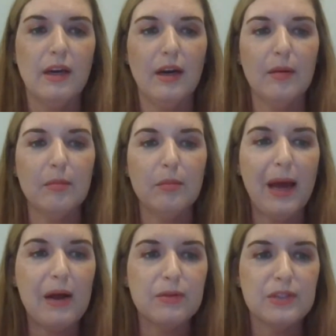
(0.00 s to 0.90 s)

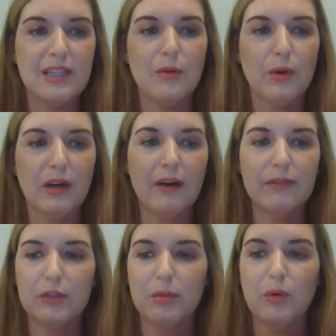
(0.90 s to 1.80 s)
um, bounds that we're
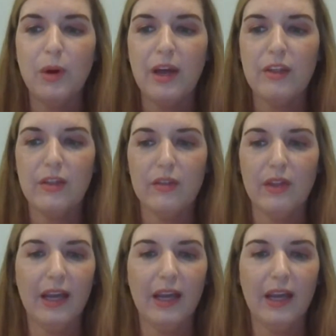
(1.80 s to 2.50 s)
comfortable with,